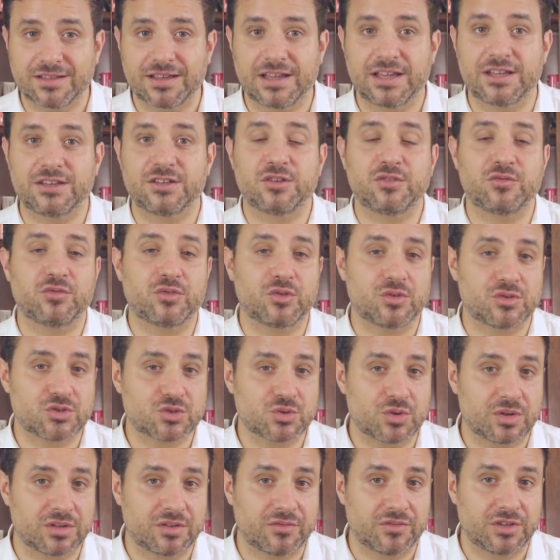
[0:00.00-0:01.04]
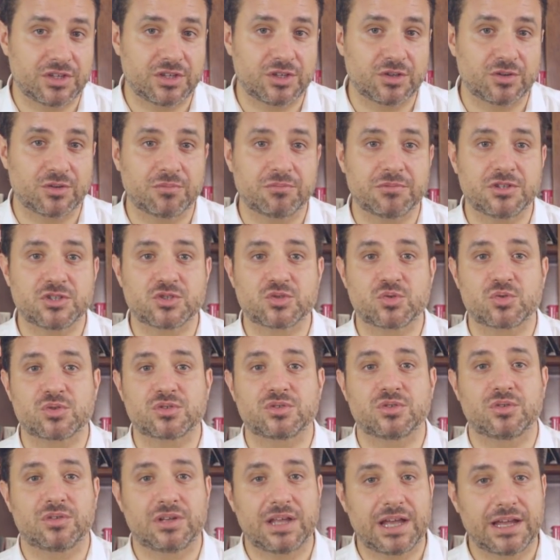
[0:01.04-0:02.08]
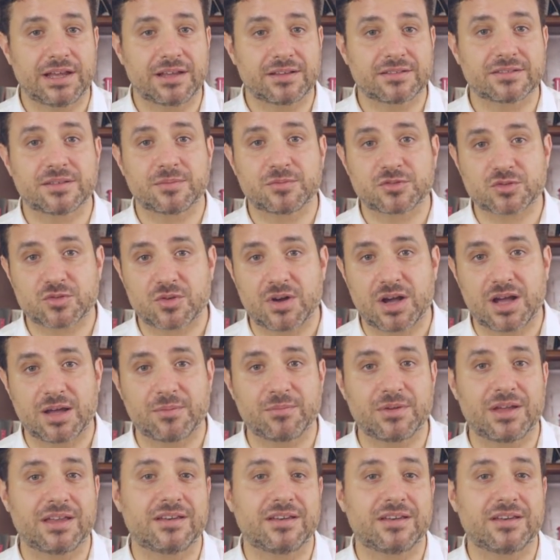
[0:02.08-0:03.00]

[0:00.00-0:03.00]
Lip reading: and if you enjoy the video, be sure to like, subscribe,